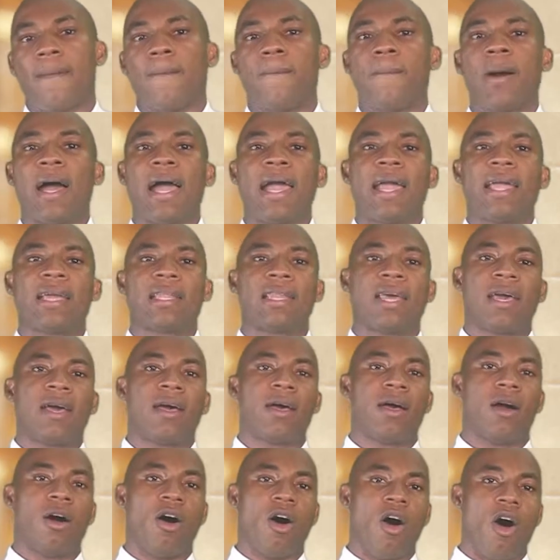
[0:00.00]
by
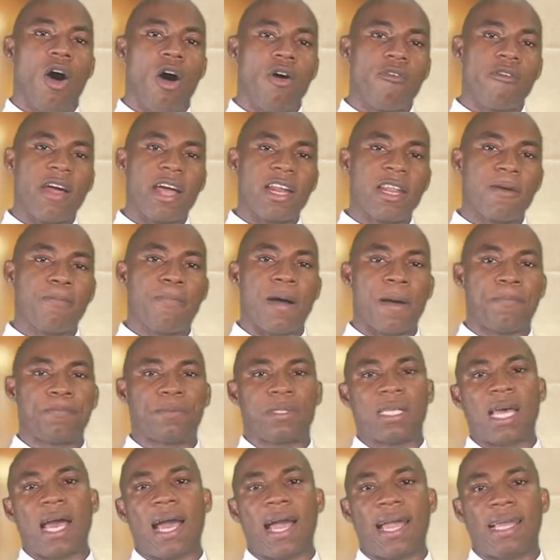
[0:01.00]
the already
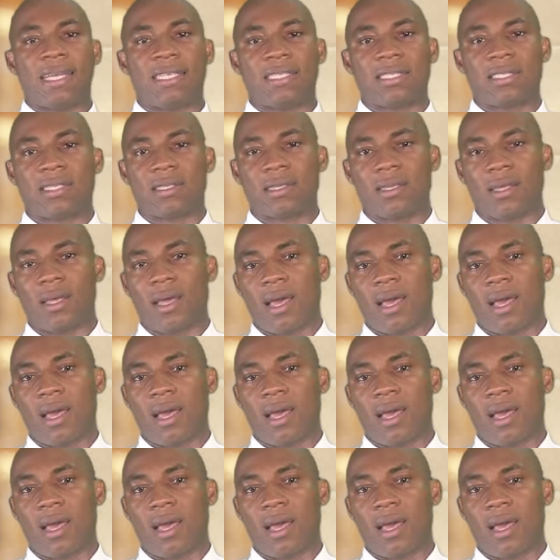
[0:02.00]
baptized